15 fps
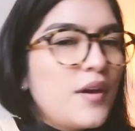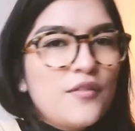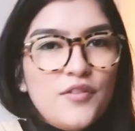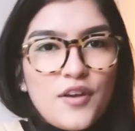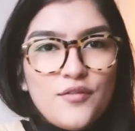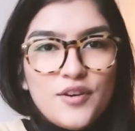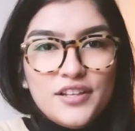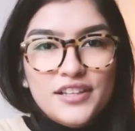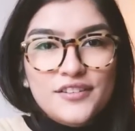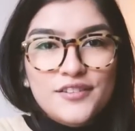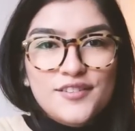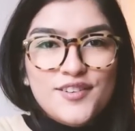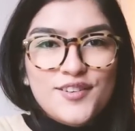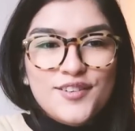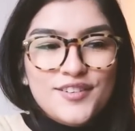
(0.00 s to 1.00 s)
of my favorite
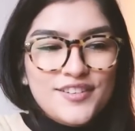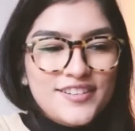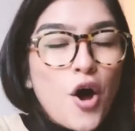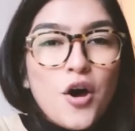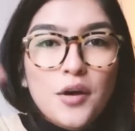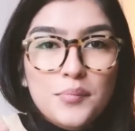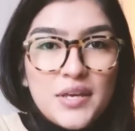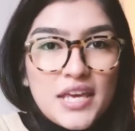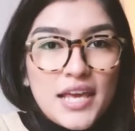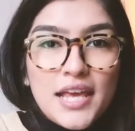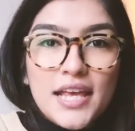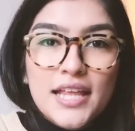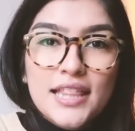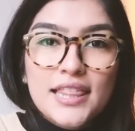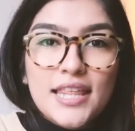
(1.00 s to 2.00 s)
little
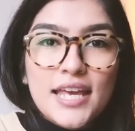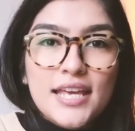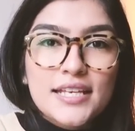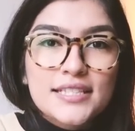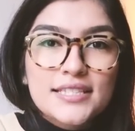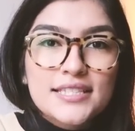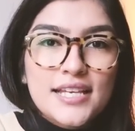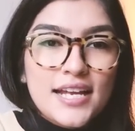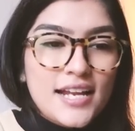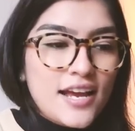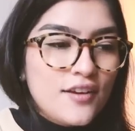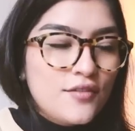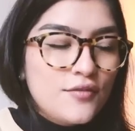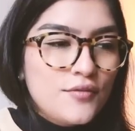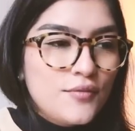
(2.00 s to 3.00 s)
hobby things that
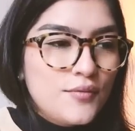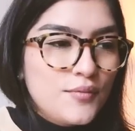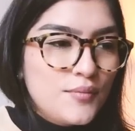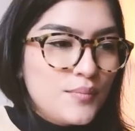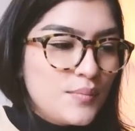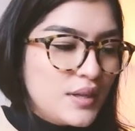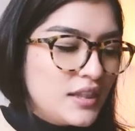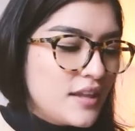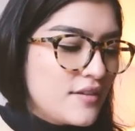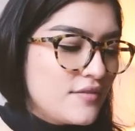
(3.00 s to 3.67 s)
I've been